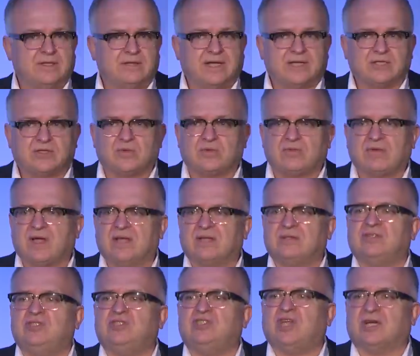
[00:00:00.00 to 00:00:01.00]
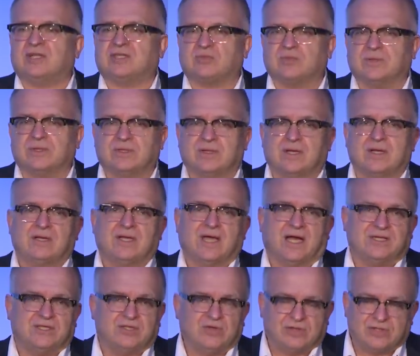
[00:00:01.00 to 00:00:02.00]
That sort of judgment.
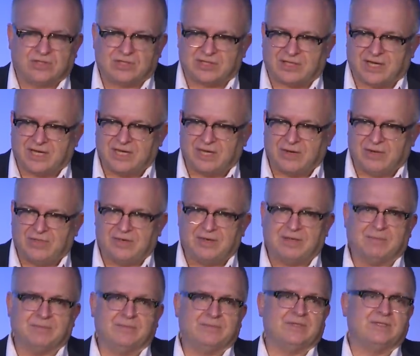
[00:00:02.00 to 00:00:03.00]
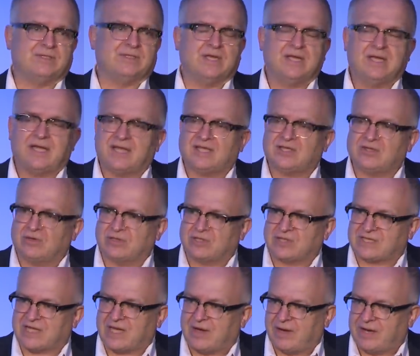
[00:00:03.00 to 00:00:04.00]
It's not just I know the numbers, it's not
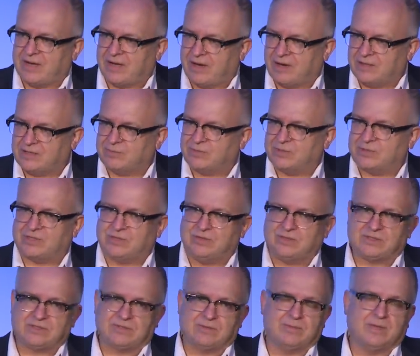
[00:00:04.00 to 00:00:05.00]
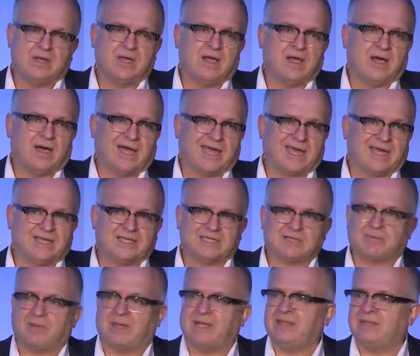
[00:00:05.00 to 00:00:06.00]
just how I know how to produce them. I can
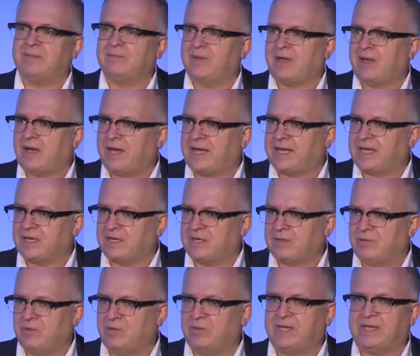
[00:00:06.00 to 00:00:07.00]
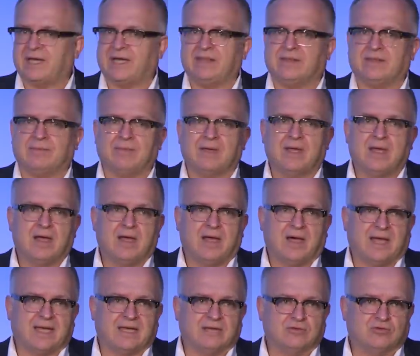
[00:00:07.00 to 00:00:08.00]
explain them, I can communicate them,
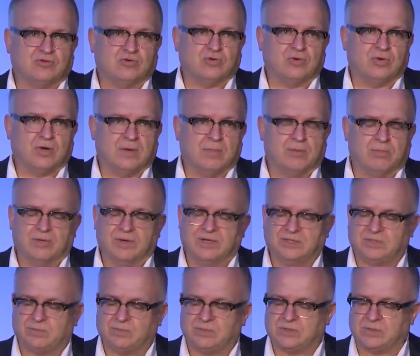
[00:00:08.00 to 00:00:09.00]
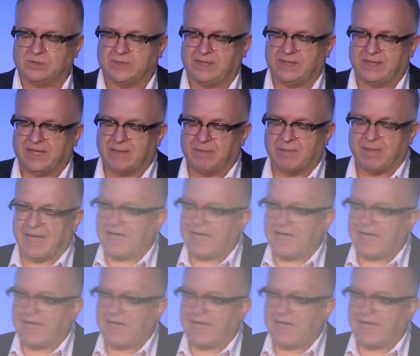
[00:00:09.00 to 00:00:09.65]
I can draw a bridge between them